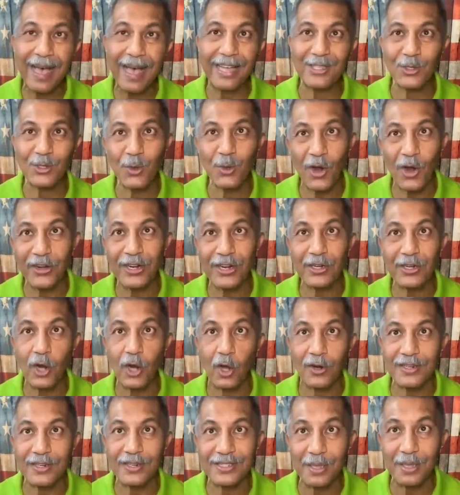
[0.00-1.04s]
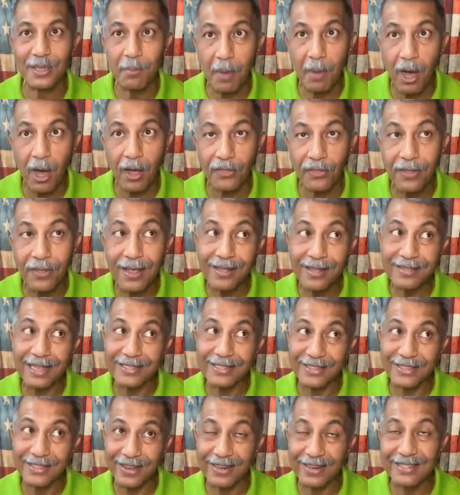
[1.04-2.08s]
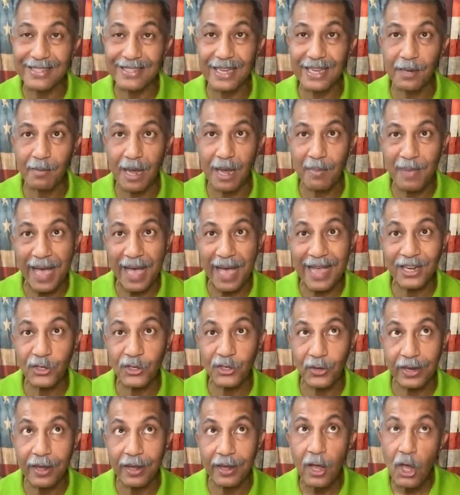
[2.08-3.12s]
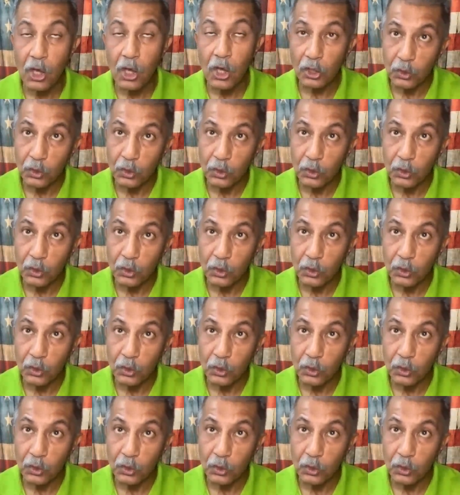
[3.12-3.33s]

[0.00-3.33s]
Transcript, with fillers: at $200 a month that's going to sit in my pantry.